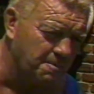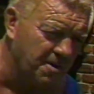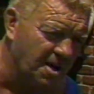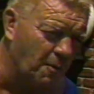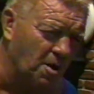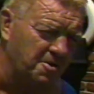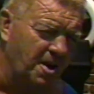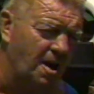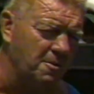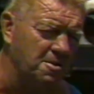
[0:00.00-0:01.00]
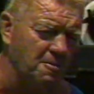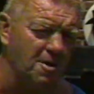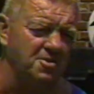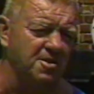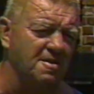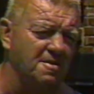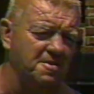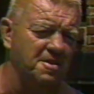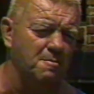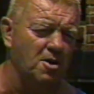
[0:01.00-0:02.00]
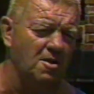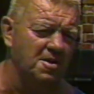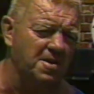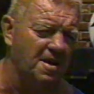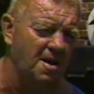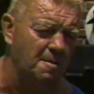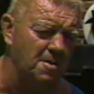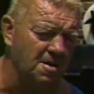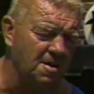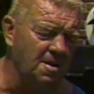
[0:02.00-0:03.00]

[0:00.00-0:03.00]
But I worked out with the wrestling team all the time,